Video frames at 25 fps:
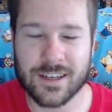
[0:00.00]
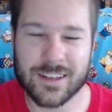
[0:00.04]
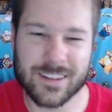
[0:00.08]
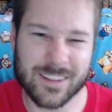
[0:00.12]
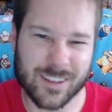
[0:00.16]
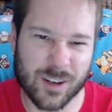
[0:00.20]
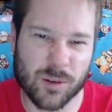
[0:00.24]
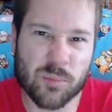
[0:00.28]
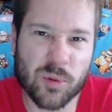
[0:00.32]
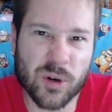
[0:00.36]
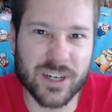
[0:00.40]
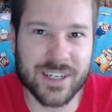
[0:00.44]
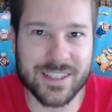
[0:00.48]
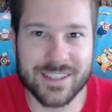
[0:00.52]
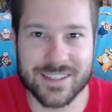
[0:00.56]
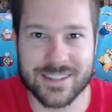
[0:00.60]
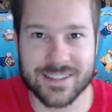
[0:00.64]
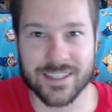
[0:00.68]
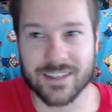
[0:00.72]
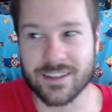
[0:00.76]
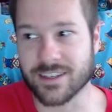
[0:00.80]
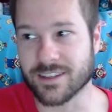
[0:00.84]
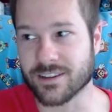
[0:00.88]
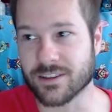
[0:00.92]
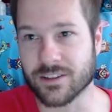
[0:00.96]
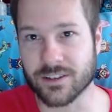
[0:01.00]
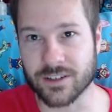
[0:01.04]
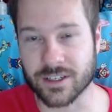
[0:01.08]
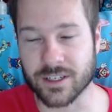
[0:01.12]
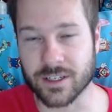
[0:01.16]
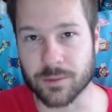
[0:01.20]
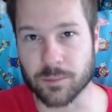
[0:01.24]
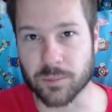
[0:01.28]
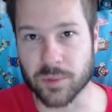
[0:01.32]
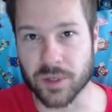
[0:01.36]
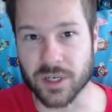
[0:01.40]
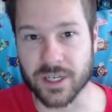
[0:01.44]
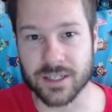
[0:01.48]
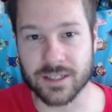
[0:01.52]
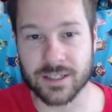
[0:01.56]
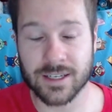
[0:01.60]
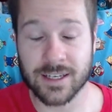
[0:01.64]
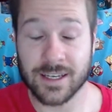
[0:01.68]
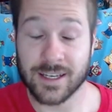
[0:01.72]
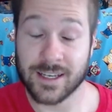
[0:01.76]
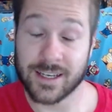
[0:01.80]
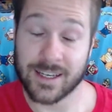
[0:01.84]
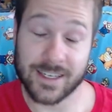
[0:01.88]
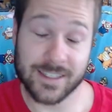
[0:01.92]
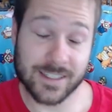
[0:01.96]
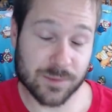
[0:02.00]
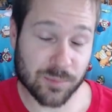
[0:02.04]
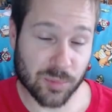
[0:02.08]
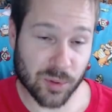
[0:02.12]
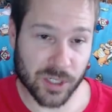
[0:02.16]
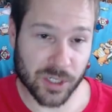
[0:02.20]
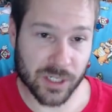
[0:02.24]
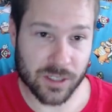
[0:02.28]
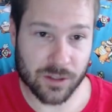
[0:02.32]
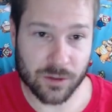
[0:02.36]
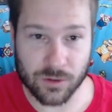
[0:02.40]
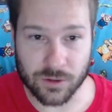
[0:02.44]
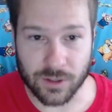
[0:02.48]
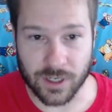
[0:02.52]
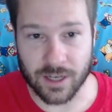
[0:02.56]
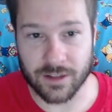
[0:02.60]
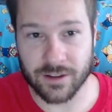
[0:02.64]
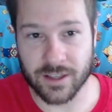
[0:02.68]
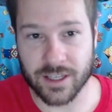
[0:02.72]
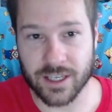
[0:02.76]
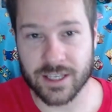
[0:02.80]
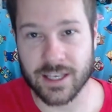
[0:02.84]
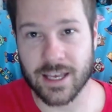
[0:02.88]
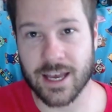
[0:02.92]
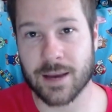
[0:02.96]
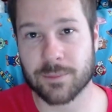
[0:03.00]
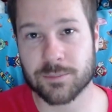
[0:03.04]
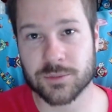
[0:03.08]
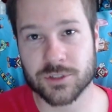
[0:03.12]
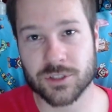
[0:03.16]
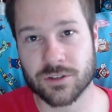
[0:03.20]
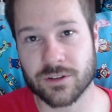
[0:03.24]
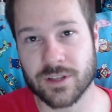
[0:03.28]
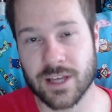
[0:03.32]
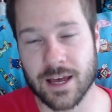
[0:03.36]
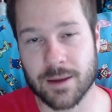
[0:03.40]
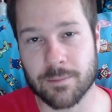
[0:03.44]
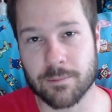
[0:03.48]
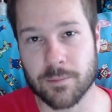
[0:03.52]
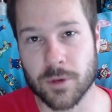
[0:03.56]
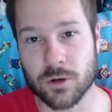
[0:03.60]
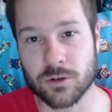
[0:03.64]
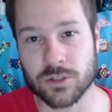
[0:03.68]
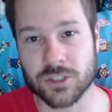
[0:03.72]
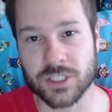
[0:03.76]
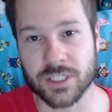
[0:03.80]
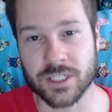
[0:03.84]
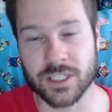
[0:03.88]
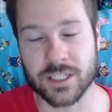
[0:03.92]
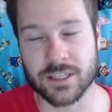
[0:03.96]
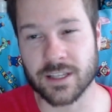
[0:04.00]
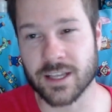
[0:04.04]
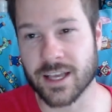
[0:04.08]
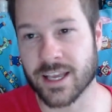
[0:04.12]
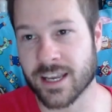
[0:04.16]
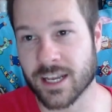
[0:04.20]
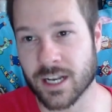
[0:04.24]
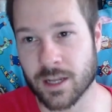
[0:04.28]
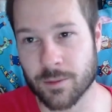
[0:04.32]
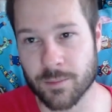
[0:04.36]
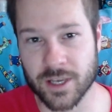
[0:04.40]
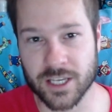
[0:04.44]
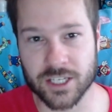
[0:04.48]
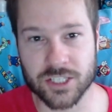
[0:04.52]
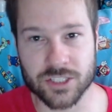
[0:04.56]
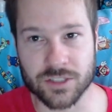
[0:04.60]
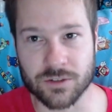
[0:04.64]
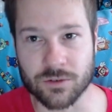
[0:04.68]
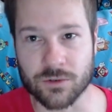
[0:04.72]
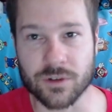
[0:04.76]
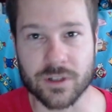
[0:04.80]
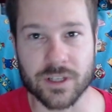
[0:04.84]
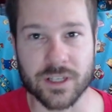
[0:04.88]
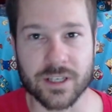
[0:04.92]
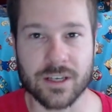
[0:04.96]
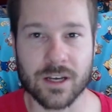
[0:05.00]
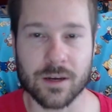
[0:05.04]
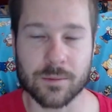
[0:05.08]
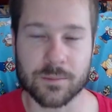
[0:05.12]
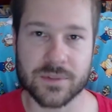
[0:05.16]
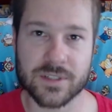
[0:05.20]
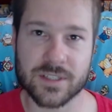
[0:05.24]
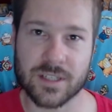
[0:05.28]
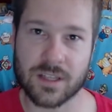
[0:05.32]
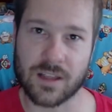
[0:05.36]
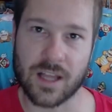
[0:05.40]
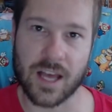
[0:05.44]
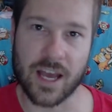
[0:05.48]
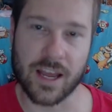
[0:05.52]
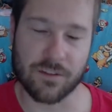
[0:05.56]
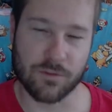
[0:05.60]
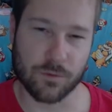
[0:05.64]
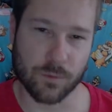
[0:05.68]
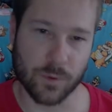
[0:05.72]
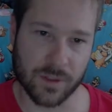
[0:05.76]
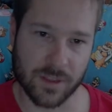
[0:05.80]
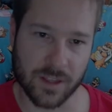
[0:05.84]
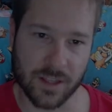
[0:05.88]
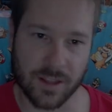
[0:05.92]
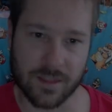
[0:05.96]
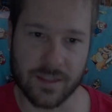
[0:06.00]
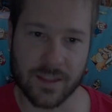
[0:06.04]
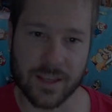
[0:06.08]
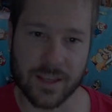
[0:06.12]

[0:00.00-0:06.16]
They're pretty silly looking, but it's pretty cool how they capture that motion and the animation really comes to life within the